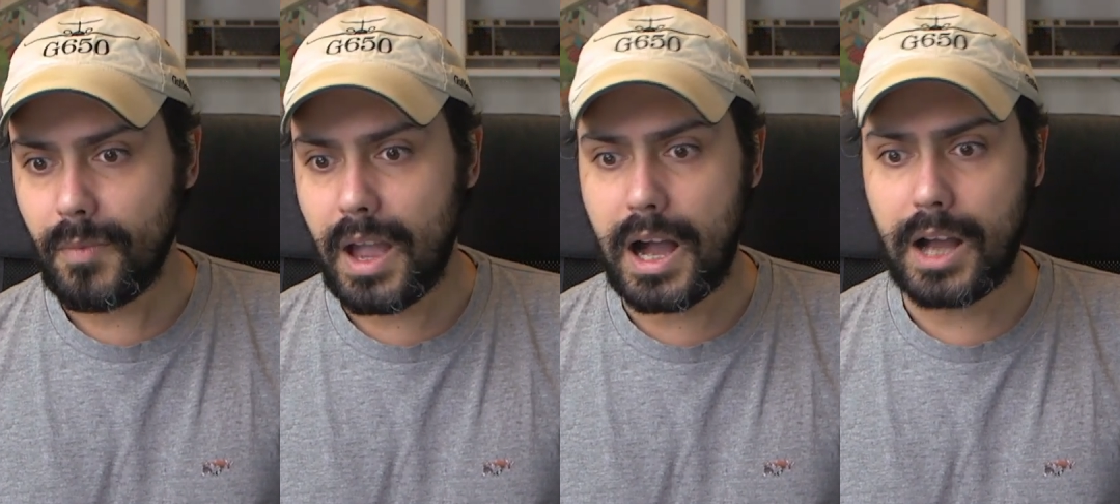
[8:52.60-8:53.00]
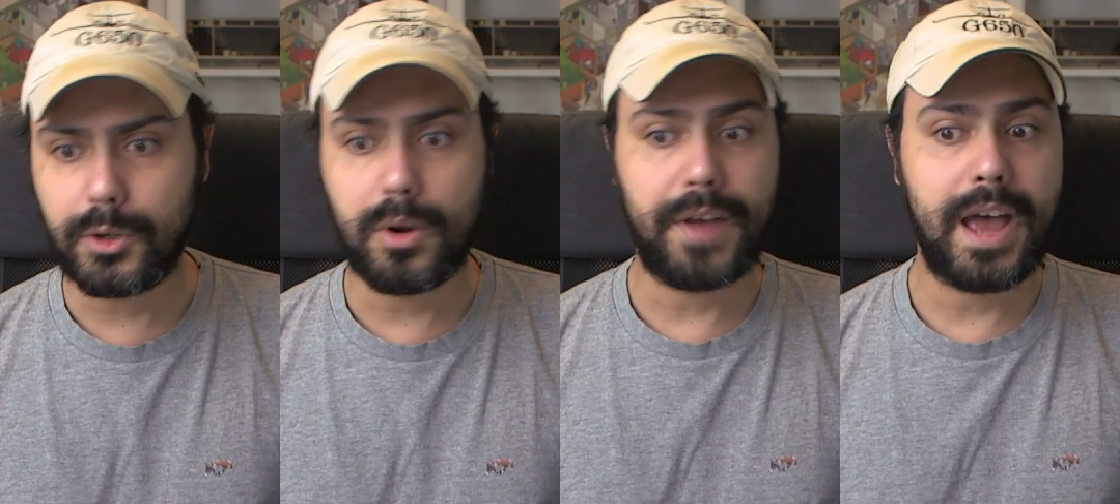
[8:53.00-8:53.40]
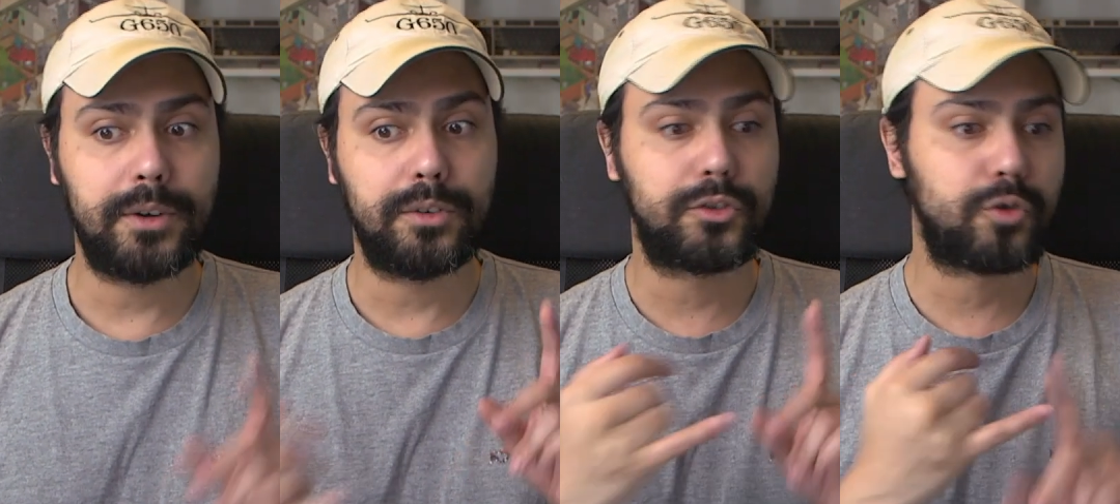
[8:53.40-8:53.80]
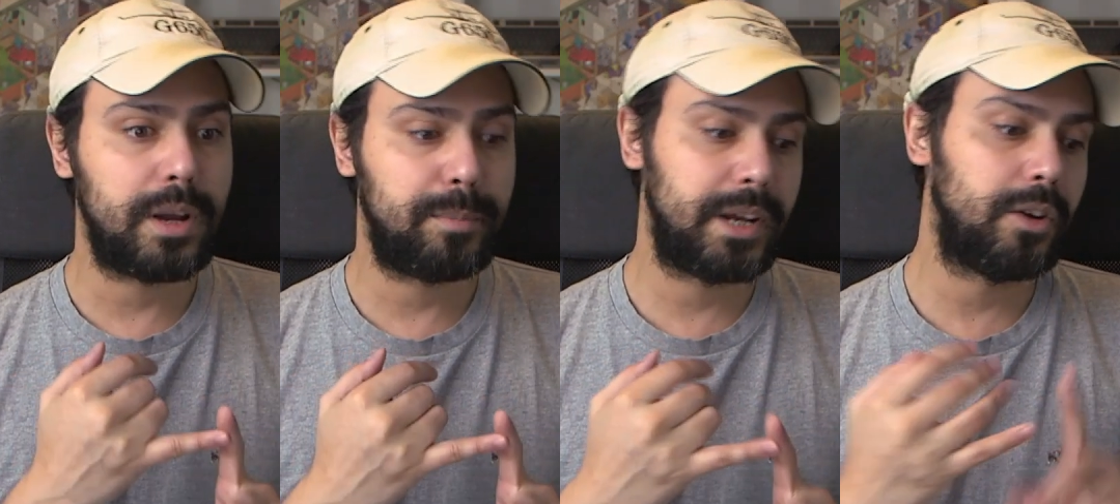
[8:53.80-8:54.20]
you have ano
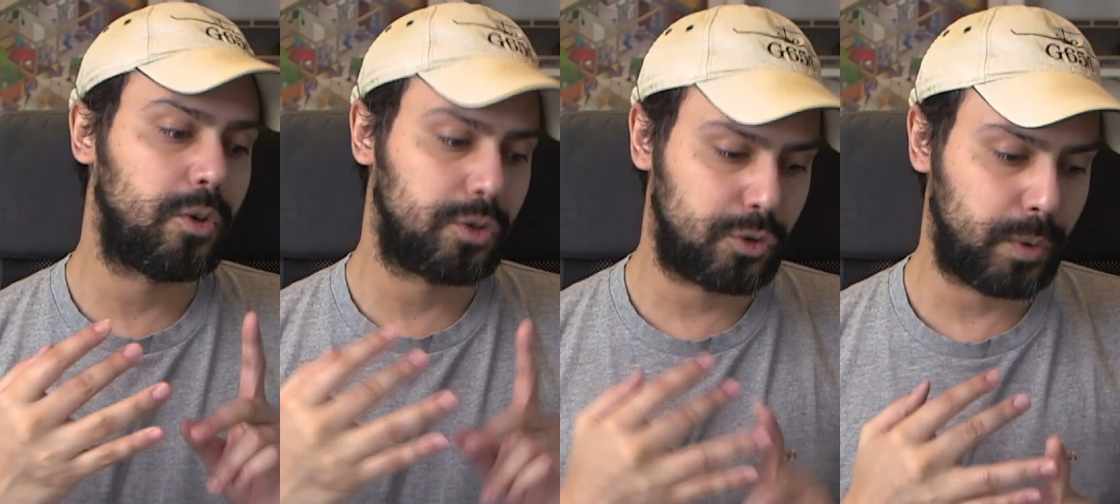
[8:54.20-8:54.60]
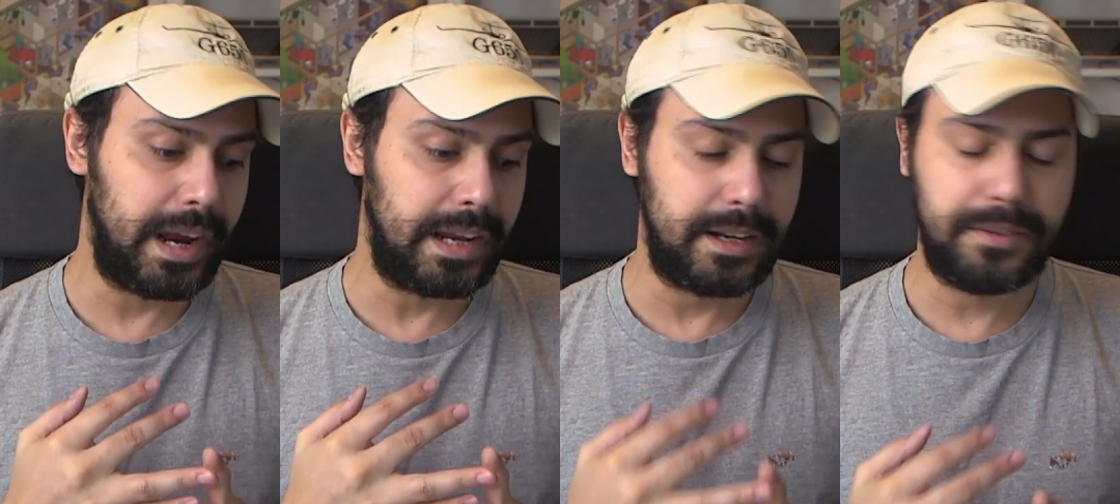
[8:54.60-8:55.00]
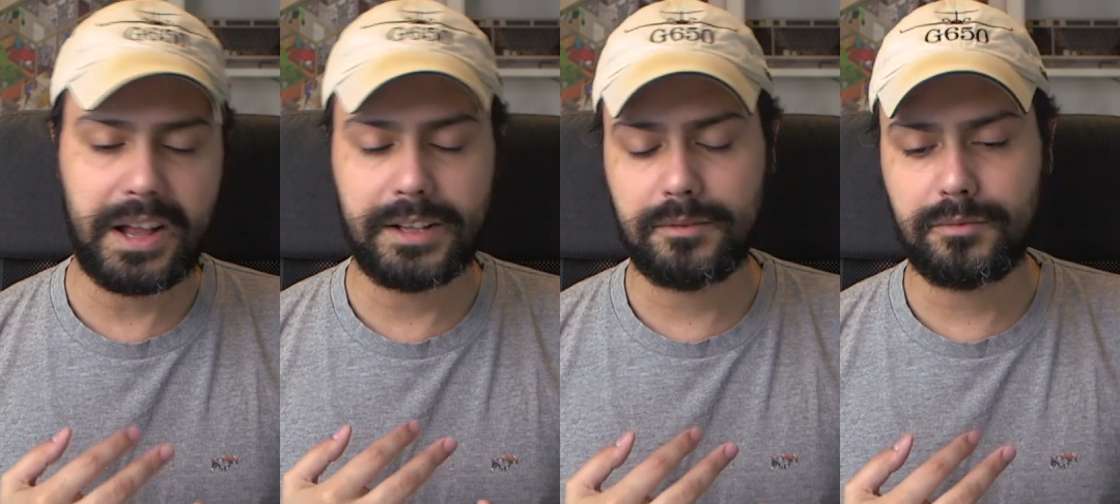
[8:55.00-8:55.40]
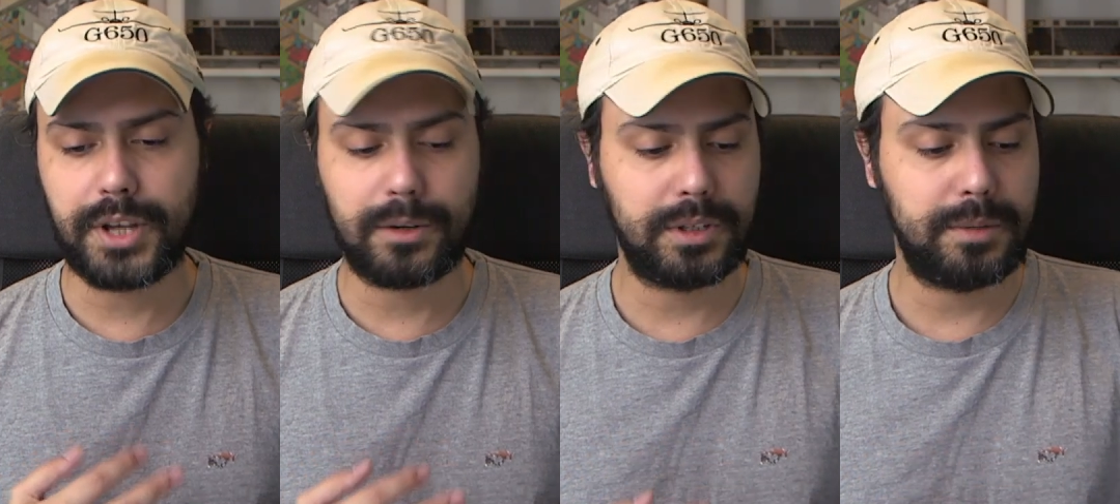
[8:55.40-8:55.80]
striping or grain. That
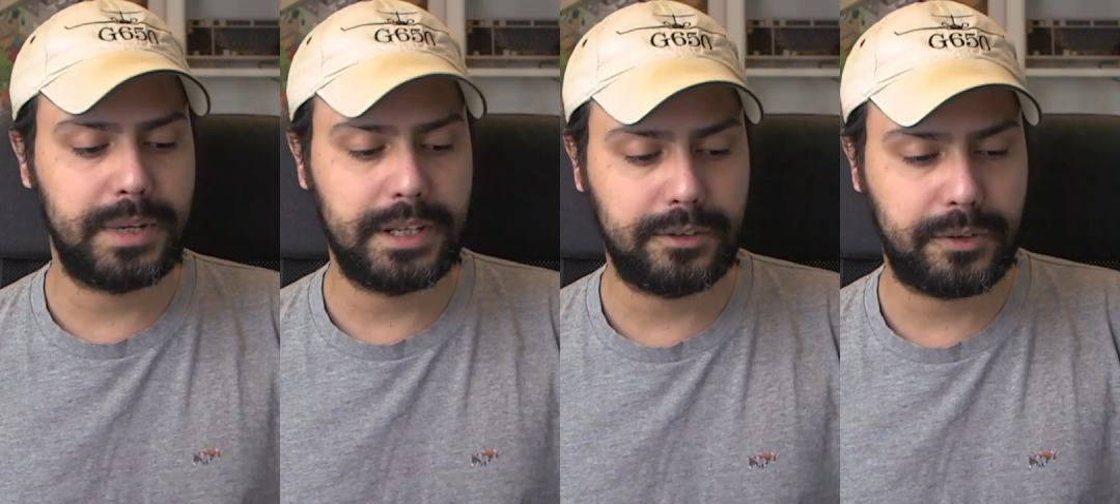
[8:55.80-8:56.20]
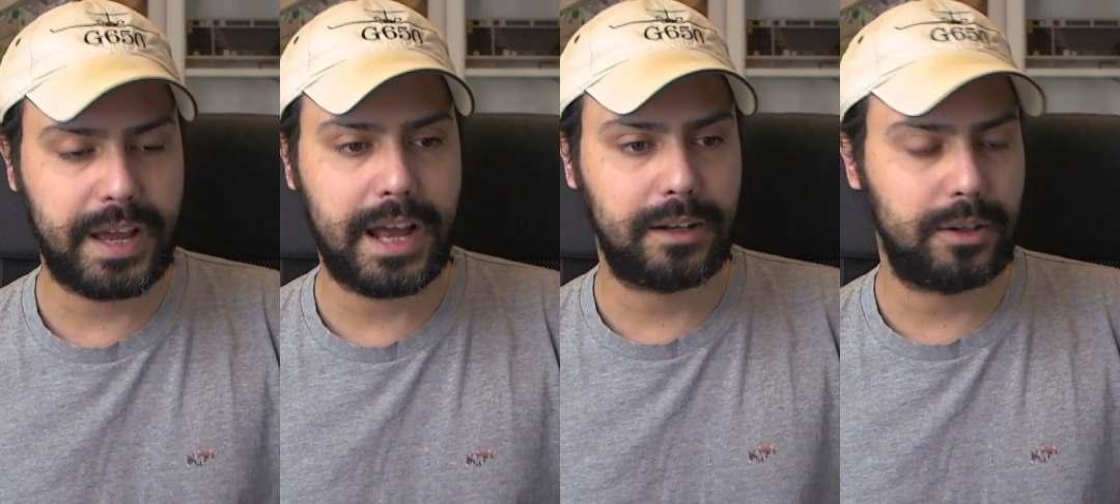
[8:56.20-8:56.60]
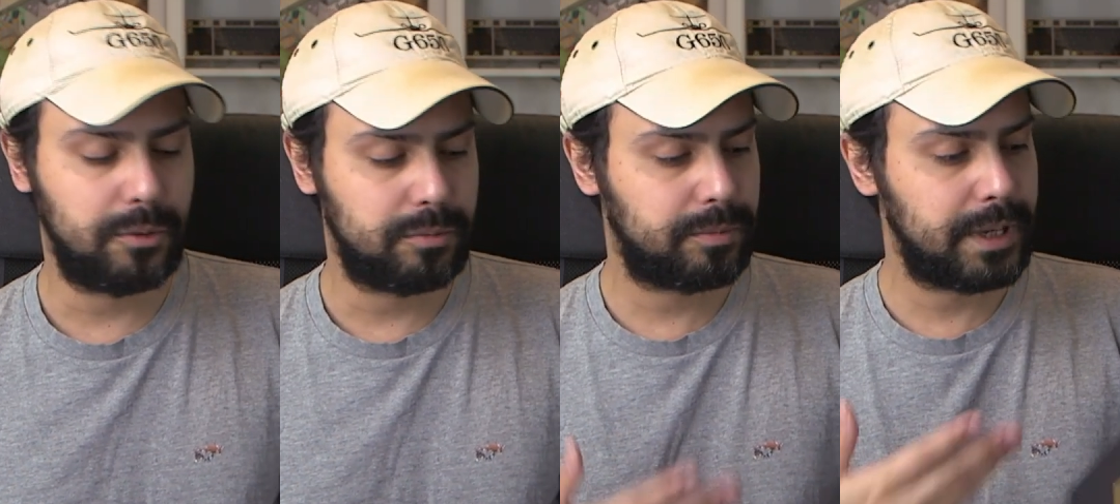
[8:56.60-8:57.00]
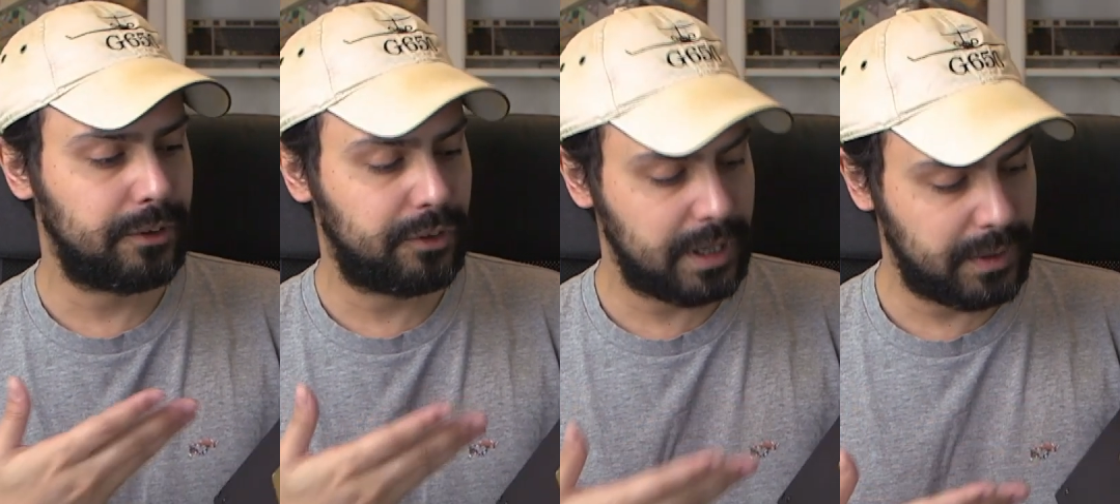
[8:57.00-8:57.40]
generally means that you can
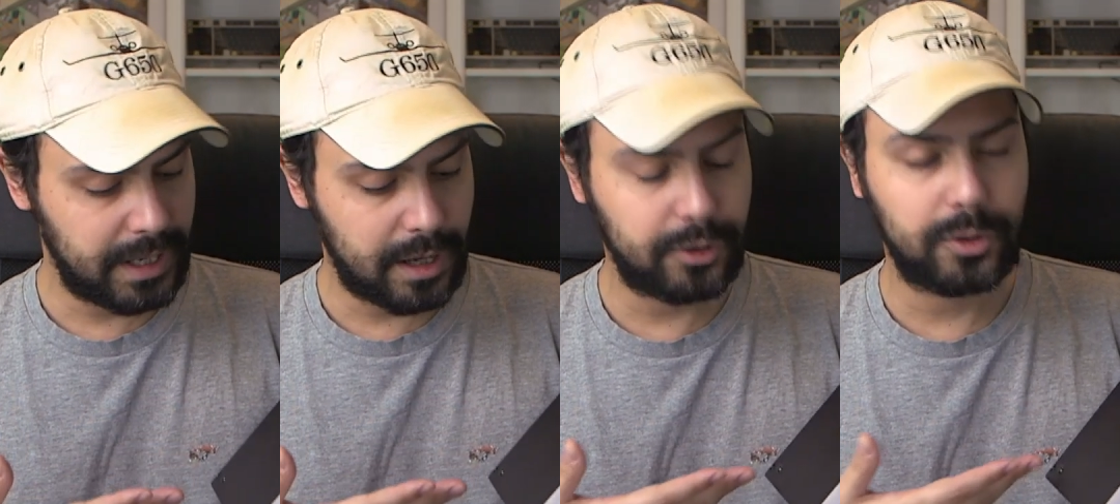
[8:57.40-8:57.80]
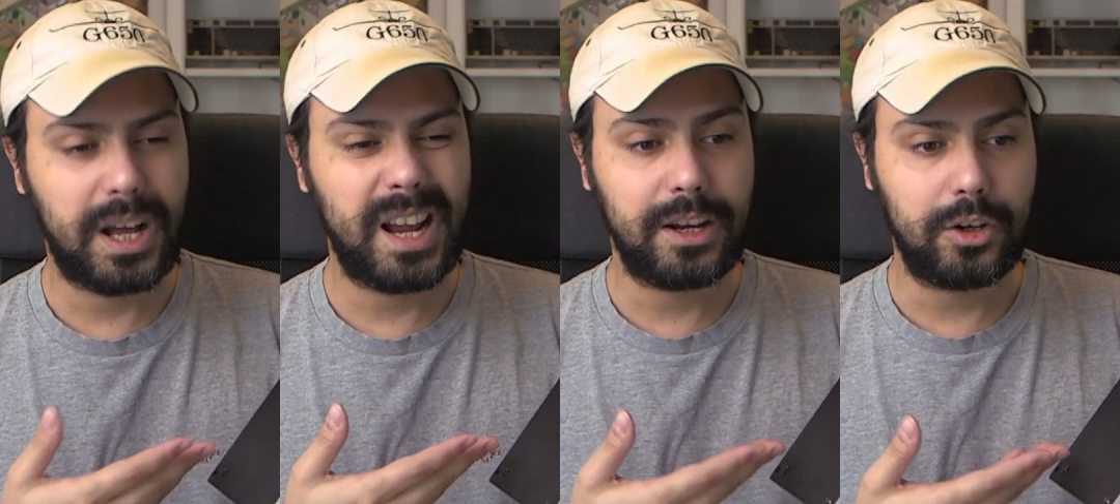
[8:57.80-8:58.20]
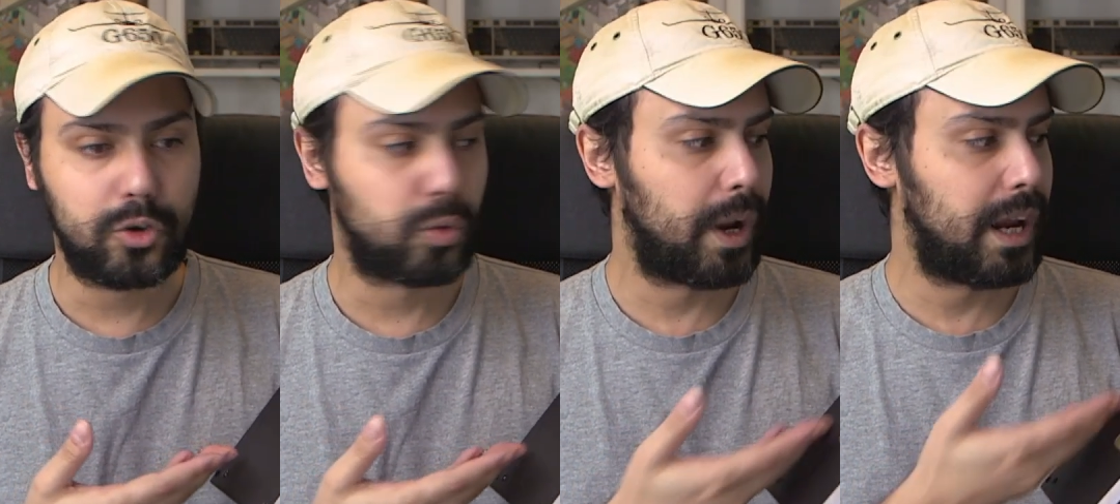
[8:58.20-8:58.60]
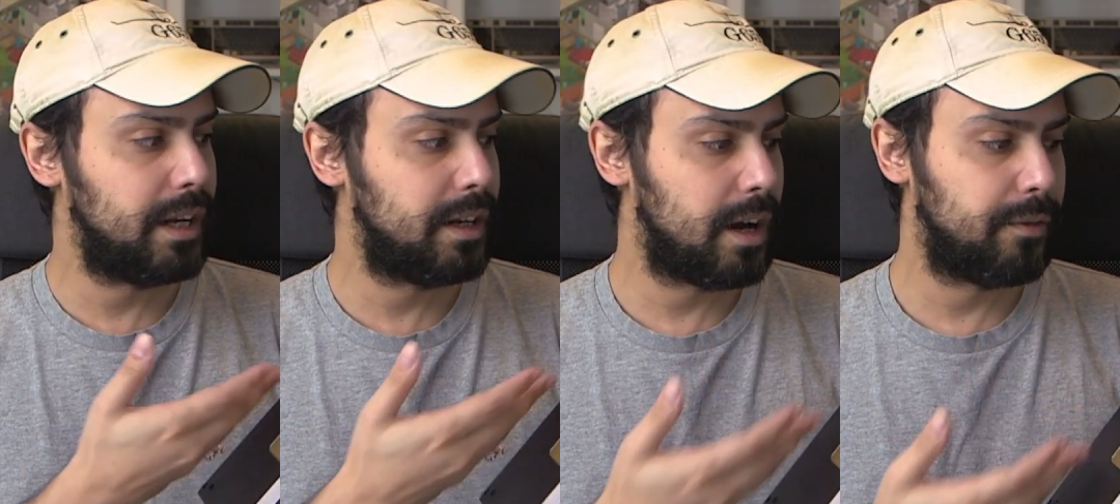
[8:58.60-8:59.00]
see the underlying
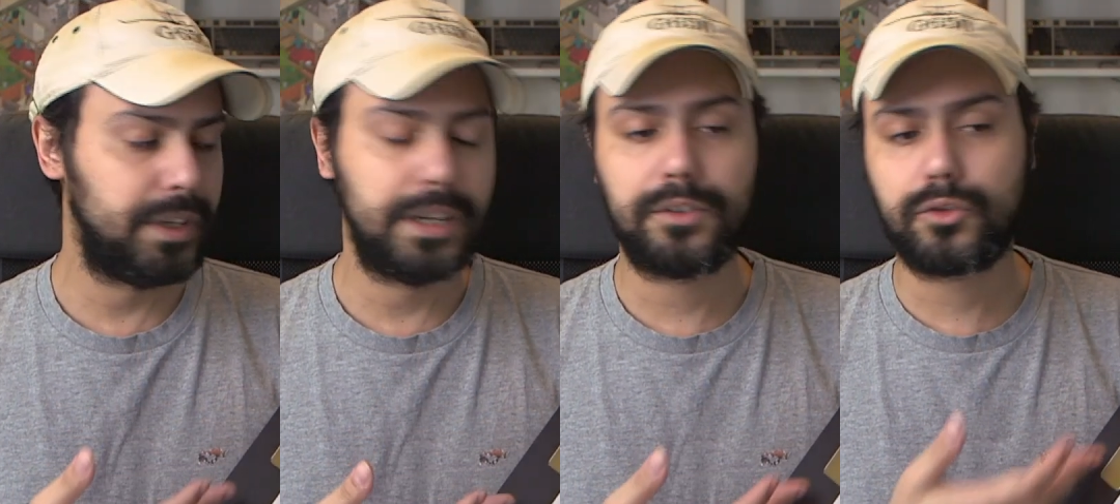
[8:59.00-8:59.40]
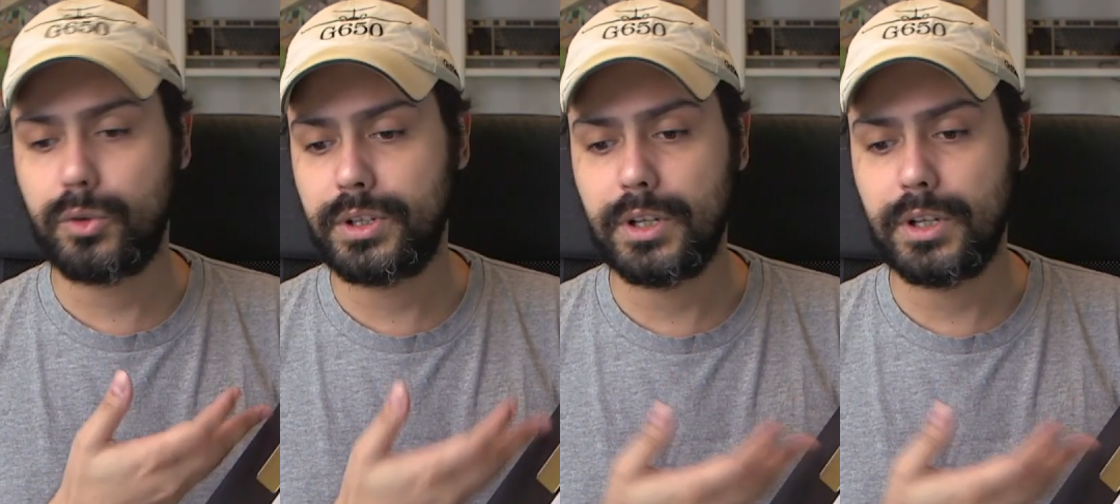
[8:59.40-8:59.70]
grain of the extruded